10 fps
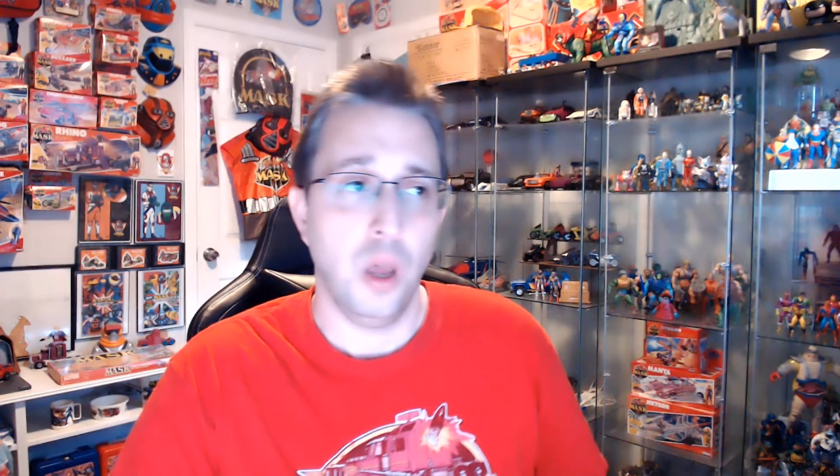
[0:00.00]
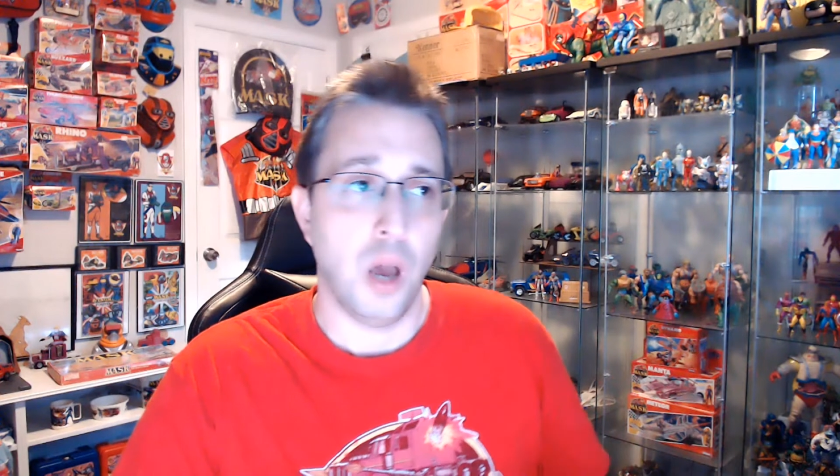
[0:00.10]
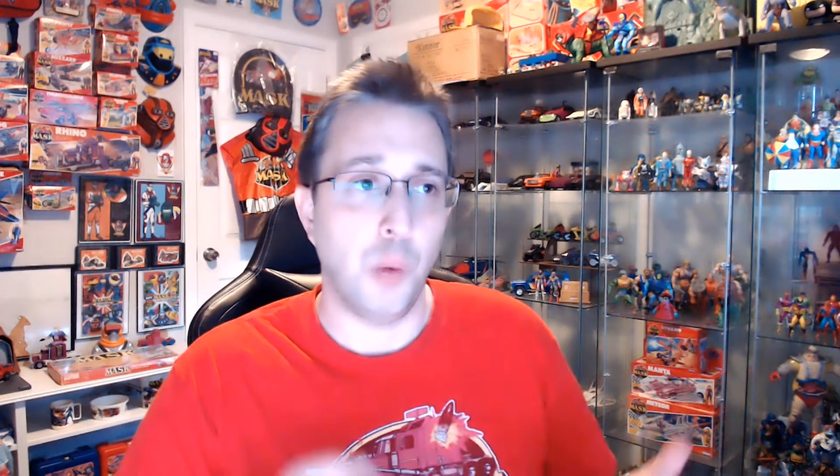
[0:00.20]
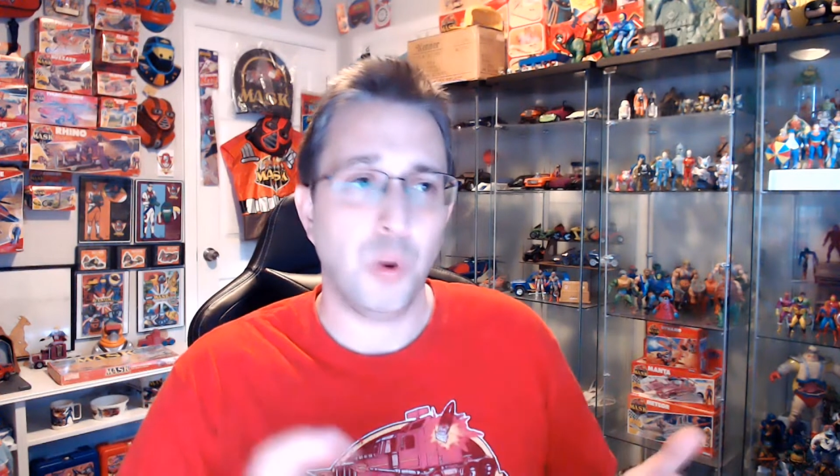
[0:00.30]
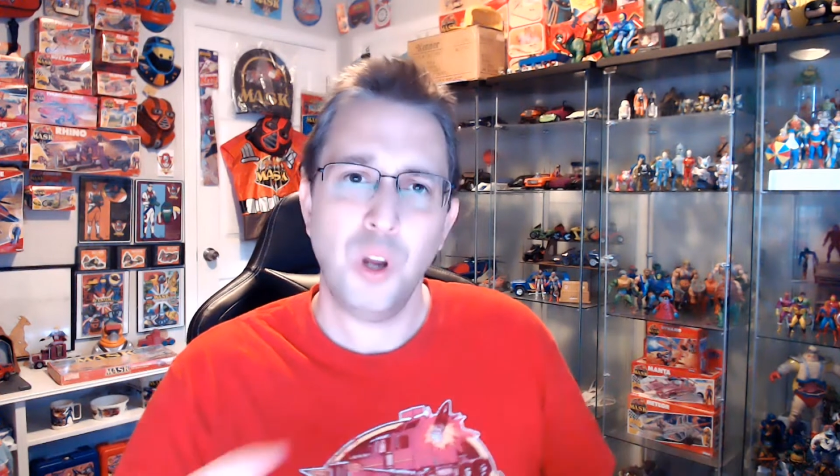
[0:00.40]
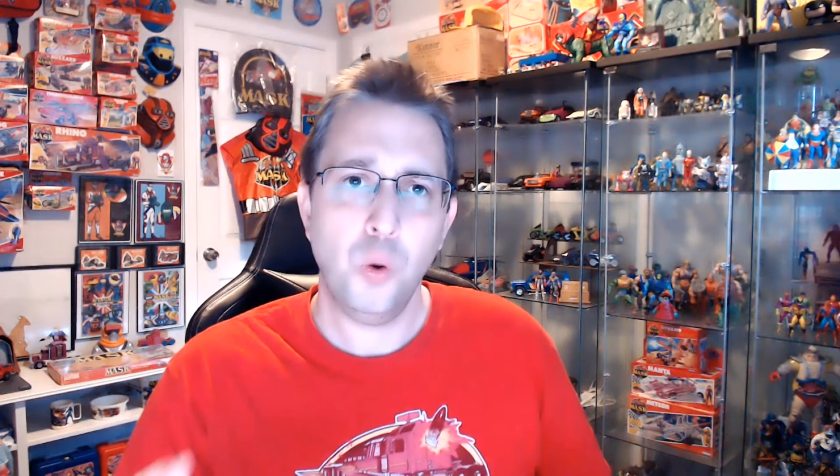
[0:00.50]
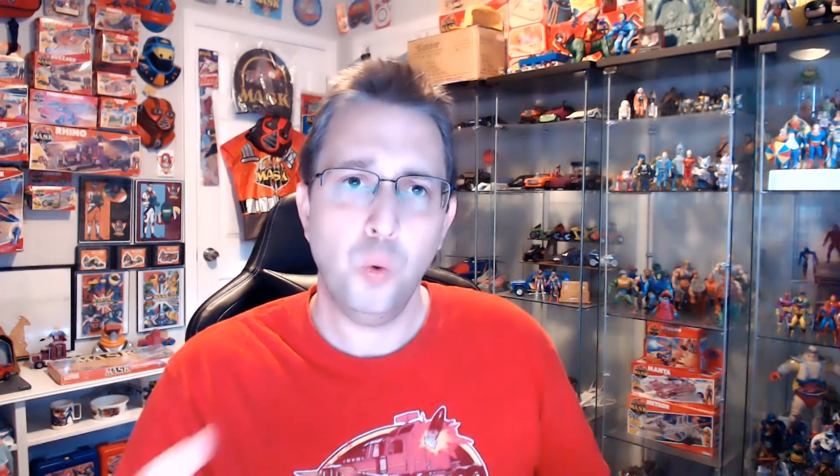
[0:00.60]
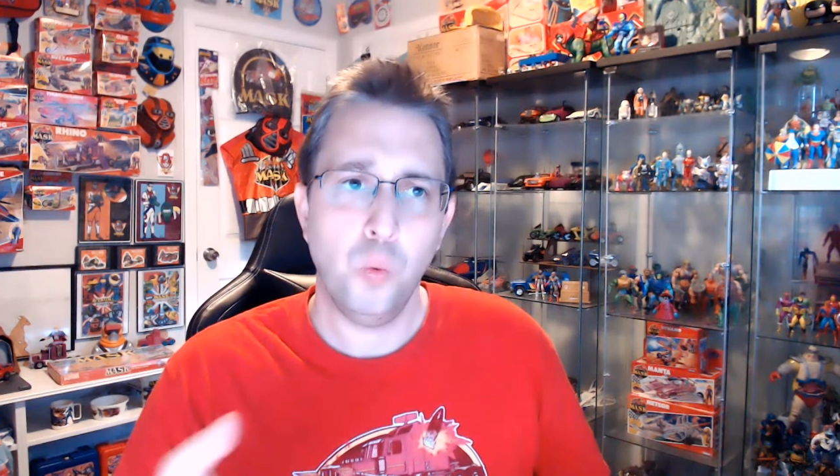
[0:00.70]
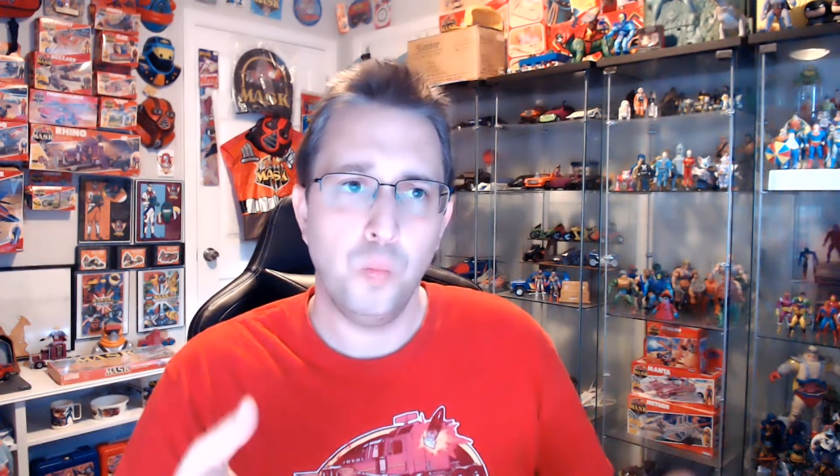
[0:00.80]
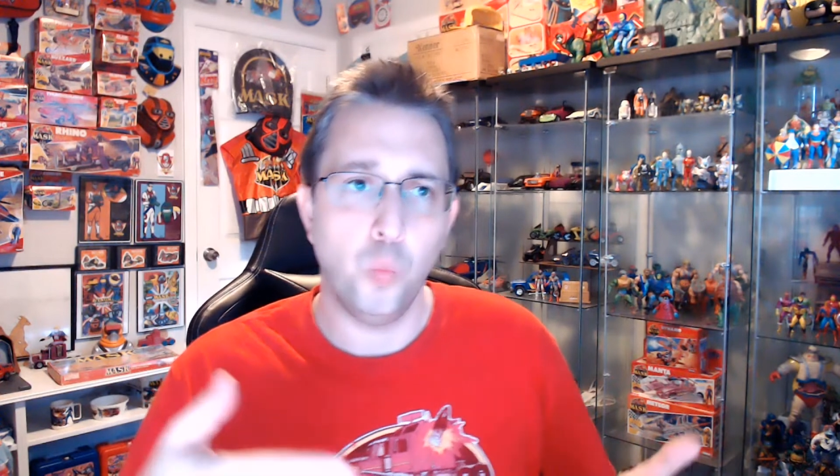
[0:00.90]
I want to
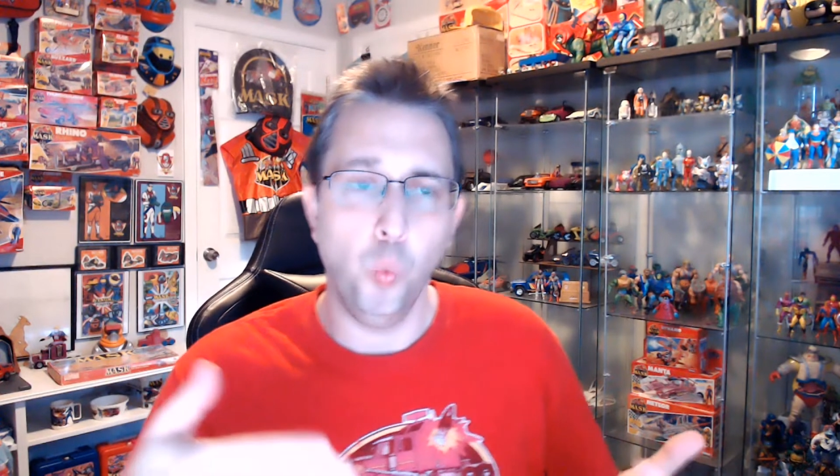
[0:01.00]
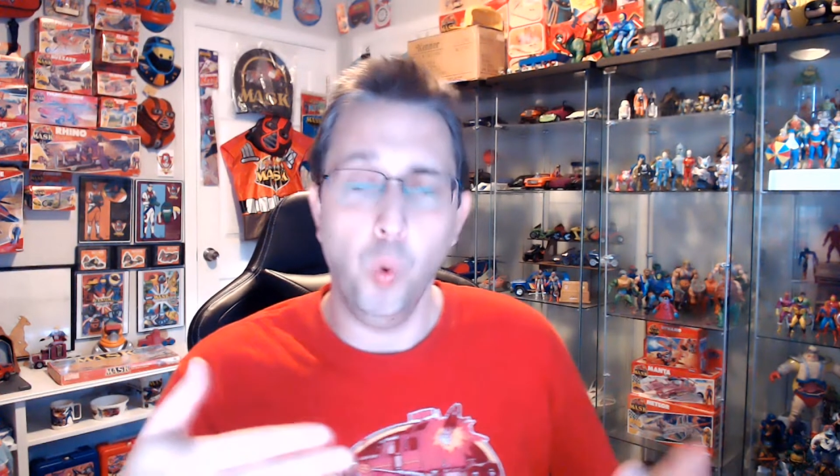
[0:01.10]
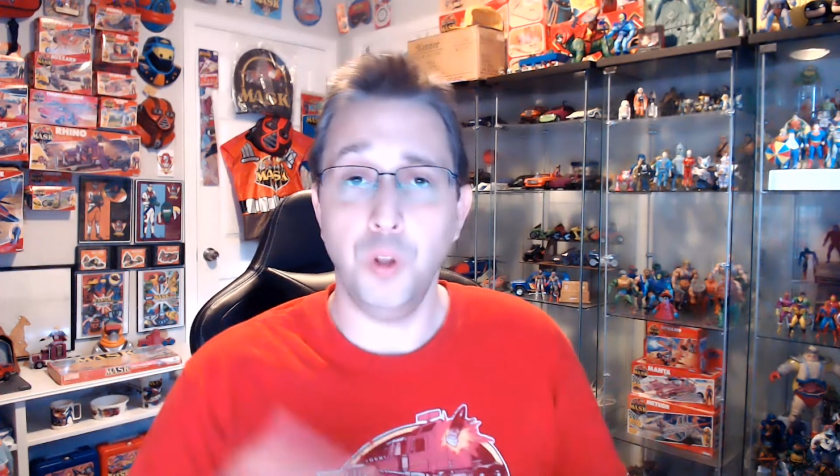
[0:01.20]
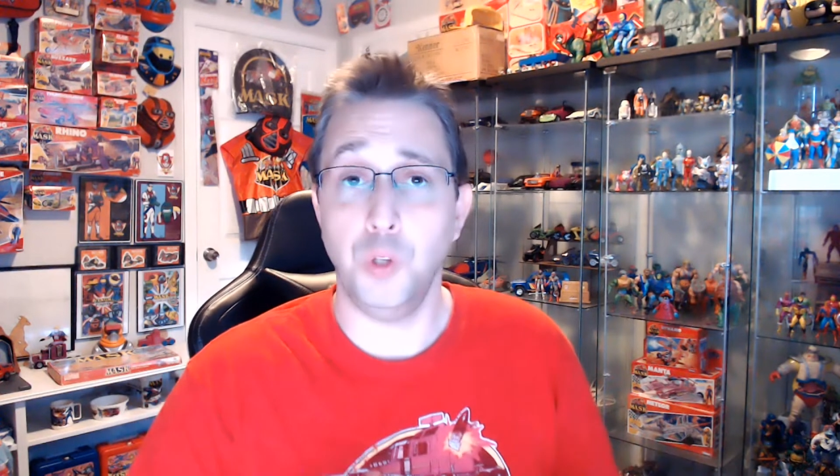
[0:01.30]
know what